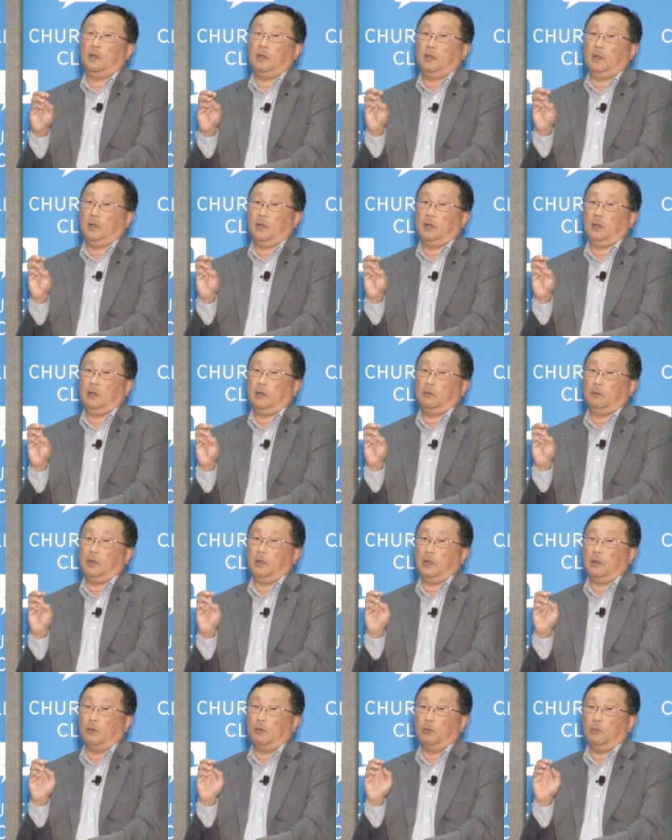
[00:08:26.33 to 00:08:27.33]
uh,
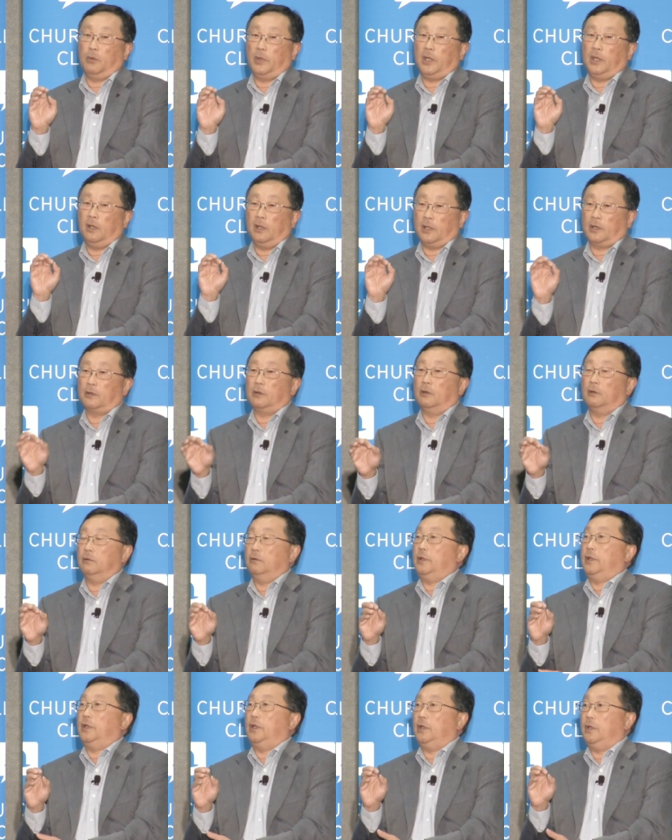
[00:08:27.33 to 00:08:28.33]
we
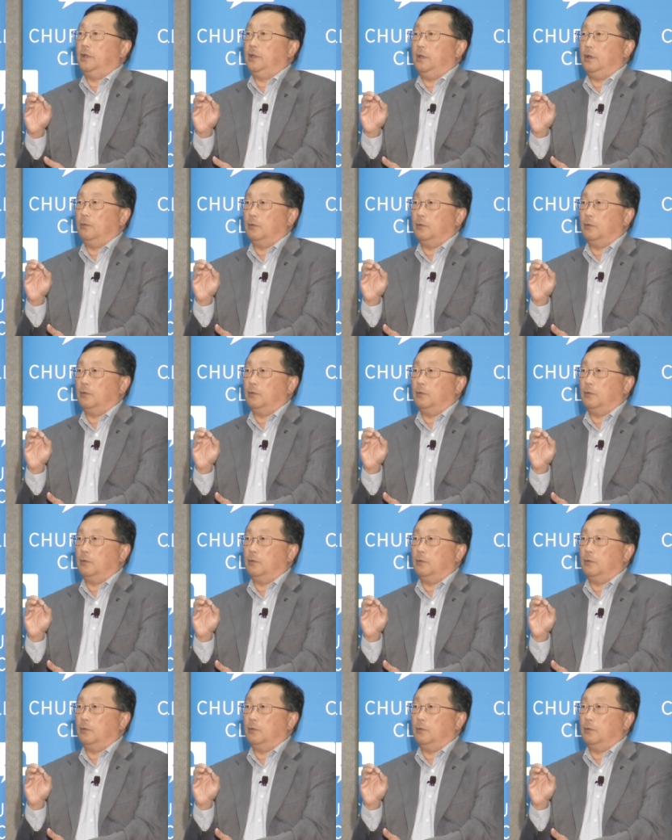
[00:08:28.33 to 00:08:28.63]
literally